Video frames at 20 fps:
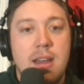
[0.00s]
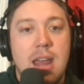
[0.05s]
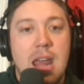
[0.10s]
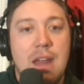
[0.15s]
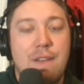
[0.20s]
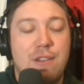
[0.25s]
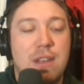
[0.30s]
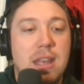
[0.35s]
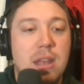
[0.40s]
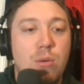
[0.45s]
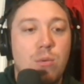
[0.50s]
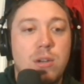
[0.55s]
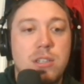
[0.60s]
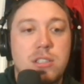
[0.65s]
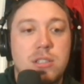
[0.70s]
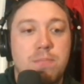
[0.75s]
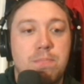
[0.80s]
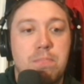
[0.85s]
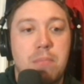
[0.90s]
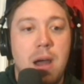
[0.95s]
If he
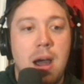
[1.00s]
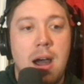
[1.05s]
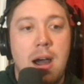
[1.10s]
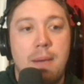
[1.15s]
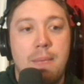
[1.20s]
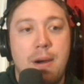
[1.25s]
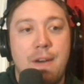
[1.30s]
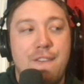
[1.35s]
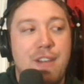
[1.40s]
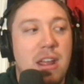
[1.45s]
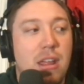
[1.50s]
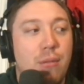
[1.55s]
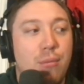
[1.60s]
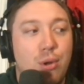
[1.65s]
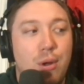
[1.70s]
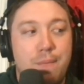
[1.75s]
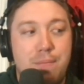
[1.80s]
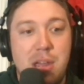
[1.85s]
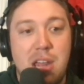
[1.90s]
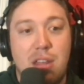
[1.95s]
was
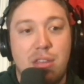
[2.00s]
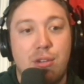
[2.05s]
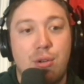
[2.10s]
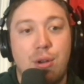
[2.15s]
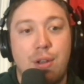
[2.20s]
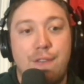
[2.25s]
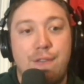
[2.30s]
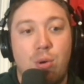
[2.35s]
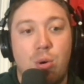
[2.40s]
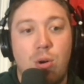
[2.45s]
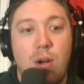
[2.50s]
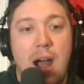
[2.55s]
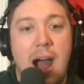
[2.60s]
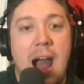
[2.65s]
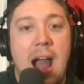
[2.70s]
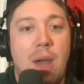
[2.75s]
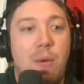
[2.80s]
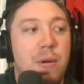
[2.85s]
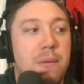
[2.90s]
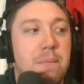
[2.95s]
available at pick 34,
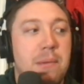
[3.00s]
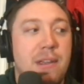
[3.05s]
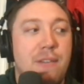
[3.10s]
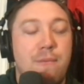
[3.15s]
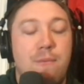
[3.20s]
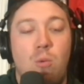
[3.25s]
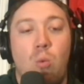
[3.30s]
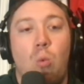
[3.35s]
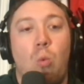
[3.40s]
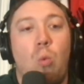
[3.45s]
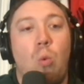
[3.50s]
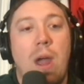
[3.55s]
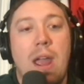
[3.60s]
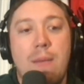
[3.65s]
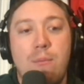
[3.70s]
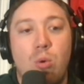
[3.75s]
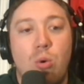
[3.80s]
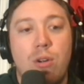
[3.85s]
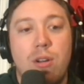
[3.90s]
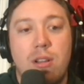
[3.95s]
I would be way
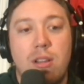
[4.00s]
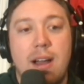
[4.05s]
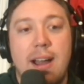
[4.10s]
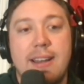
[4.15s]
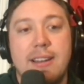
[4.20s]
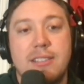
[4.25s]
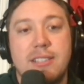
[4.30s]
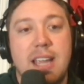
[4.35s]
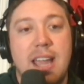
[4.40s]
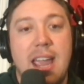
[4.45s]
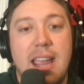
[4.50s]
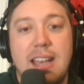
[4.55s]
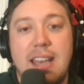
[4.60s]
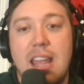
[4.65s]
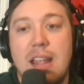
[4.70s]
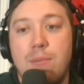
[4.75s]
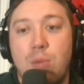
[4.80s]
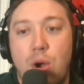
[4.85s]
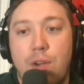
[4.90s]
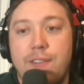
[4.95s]
more inclined to say, hey,
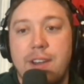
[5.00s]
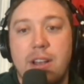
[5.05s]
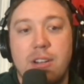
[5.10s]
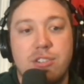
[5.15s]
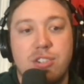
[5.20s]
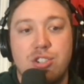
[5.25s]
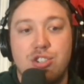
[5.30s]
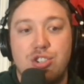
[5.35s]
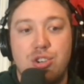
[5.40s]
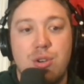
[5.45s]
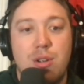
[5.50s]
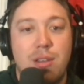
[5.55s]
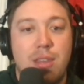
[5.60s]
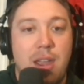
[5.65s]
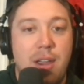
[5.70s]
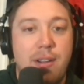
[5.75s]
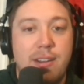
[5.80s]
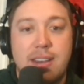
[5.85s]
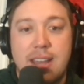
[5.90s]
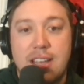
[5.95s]
take Marvin Harrison Jr.
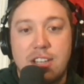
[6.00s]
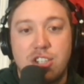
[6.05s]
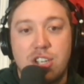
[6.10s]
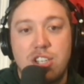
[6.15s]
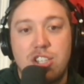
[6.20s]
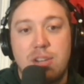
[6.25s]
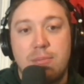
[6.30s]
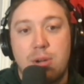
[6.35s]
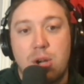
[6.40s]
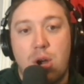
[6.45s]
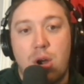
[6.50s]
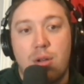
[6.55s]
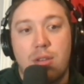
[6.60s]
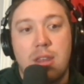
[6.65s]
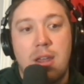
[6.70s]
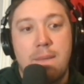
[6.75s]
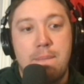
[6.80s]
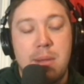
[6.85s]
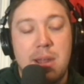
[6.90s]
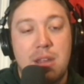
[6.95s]
there and take JJ
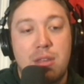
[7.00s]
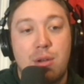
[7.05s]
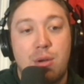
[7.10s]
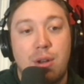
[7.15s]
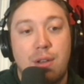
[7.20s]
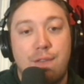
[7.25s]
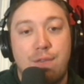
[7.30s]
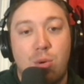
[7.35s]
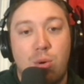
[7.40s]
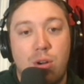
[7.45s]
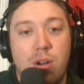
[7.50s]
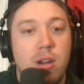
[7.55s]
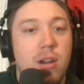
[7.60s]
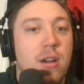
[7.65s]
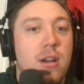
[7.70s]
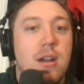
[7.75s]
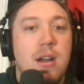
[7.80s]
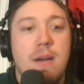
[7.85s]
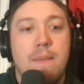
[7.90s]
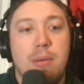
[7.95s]
McCarthy at pick 34.
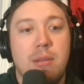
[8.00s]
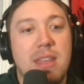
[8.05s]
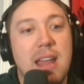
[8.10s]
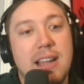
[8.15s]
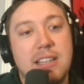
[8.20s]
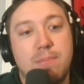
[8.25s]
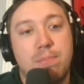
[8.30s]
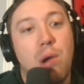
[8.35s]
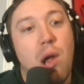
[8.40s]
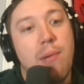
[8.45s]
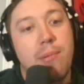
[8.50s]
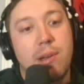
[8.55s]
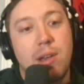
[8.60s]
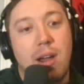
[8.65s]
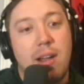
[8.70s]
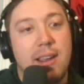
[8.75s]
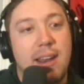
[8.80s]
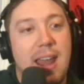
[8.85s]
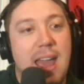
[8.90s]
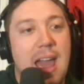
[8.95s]
But that's probably
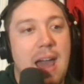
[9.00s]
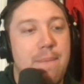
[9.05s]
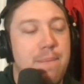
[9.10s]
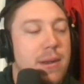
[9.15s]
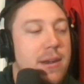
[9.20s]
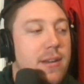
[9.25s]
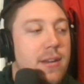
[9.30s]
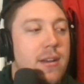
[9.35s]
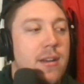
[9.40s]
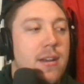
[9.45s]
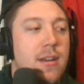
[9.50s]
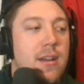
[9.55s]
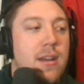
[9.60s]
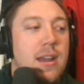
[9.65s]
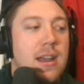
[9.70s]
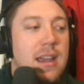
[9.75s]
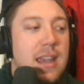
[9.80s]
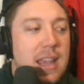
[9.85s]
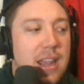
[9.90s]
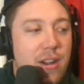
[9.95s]
not going to happen.
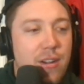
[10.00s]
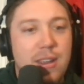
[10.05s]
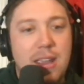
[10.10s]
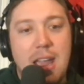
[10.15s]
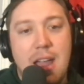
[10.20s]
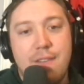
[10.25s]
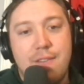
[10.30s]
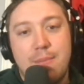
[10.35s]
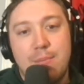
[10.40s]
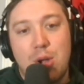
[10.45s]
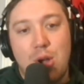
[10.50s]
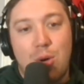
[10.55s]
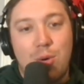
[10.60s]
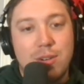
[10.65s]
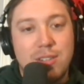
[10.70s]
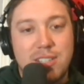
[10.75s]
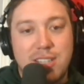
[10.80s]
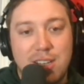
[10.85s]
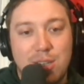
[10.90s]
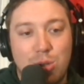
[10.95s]
Here you have him
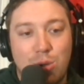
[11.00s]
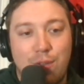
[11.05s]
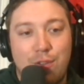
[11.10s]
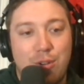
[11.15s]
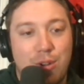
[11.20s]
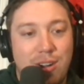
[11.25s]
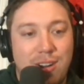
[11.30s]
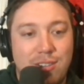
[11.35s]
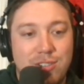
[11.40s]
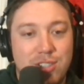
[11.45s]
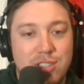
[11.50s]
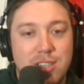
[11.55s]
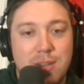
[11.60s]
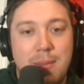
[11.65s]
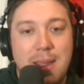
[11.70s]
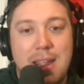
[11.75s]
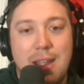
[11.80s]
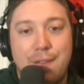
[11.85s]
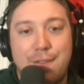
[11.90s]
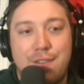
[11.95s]
going 6th overall just to
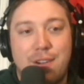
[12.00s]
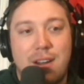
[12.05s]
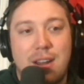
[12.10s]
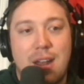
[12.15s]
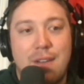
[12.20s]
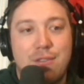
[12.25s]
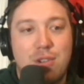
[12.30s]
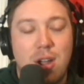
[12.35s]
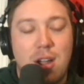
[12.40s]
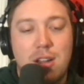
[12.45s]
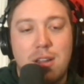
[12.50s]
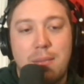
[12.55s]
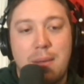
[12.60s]
make it fun. I've talked